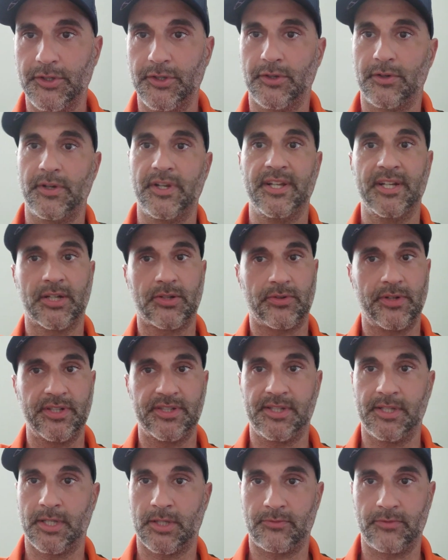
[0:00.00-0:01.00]
you're
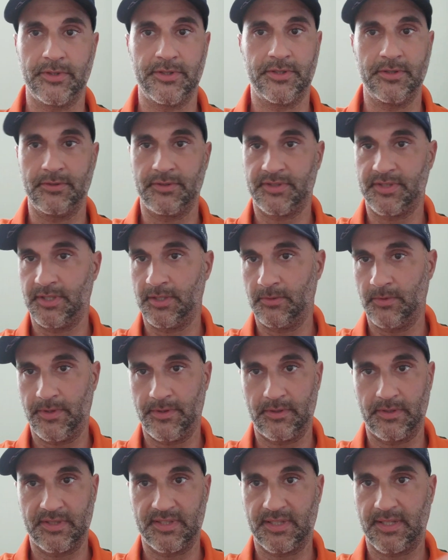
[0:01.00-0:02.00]
increasing or reducing,
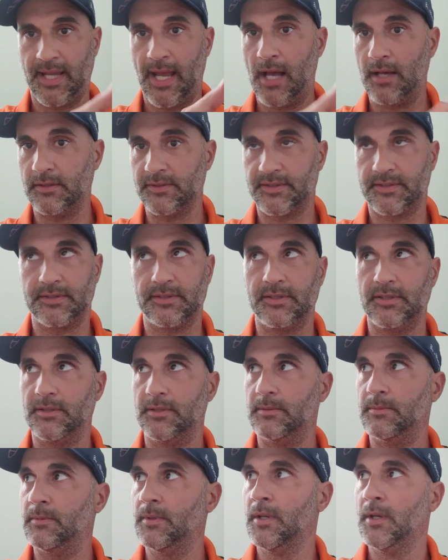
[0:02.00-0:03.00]
whether it's
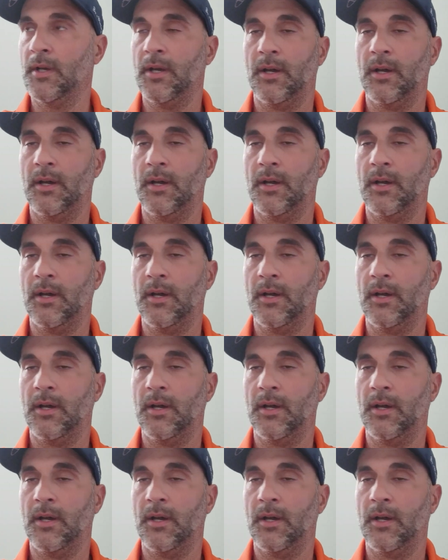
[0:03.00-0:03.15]
calcium,